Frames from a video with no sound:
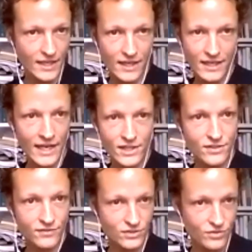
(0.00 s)
age
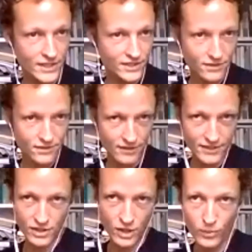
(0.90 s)
of the trickster, or
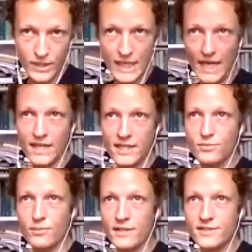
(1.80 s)
this Loki age,
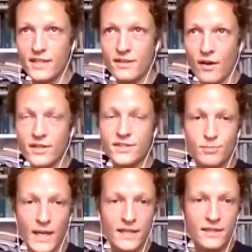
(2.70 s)
where technology is
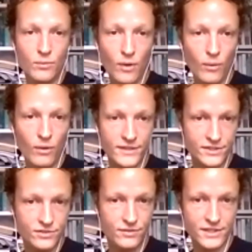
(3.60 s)
playing the role of this
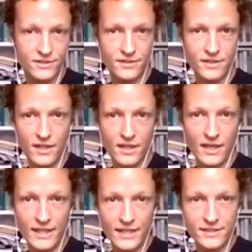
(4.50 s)
trickster.
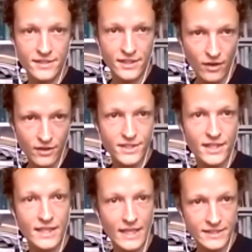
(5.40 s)
Like it is technology
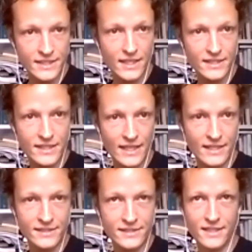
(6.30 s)
and the internet that
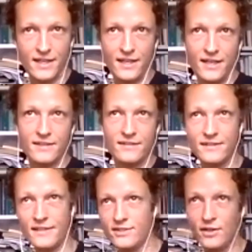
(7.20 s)
is
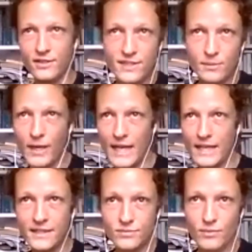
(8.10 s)
constantly playing
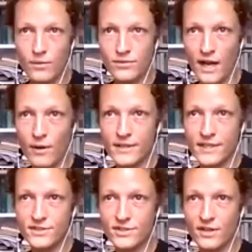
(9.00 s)
these roles out
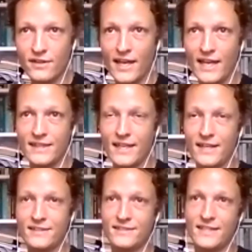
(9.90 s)
against each other, and that
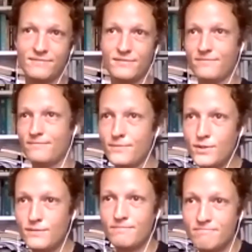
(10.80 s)
is
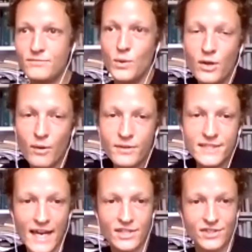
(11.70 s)
doing all these
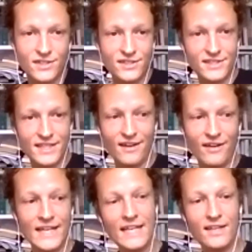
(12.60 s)
actions that are
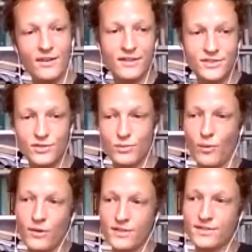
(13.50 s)
leading us
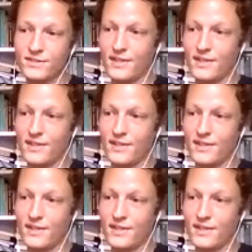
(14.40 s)
towards